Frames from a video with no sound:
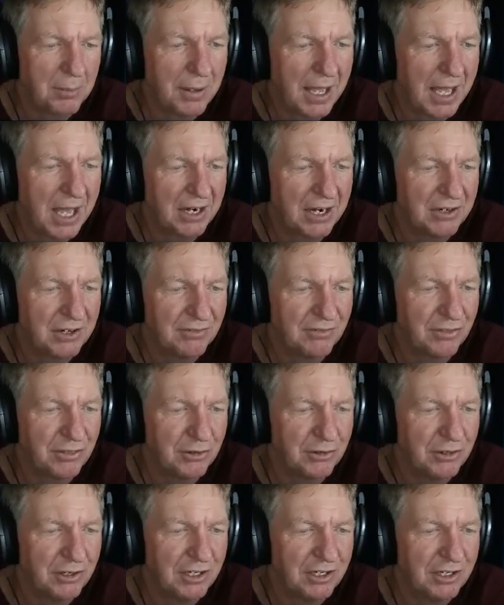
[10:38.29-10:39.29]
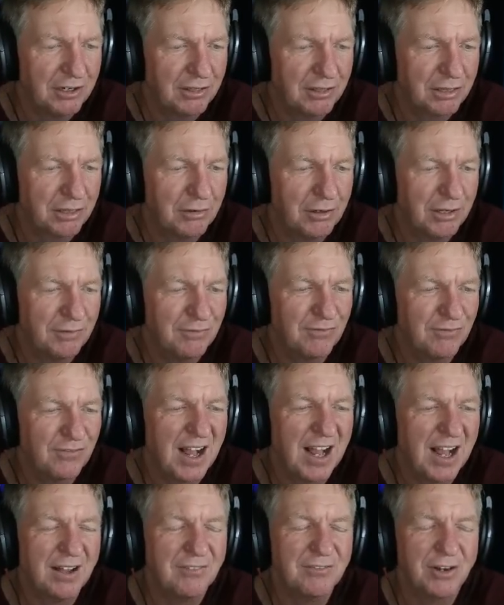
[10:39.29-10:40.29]
pattern of 30 to
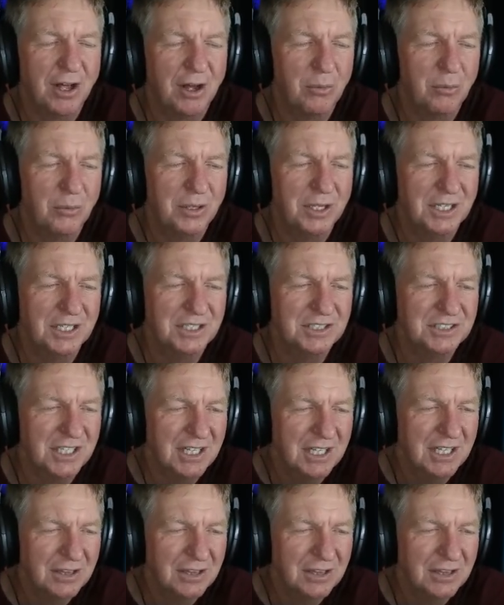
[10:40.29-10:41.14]
35 knot winds,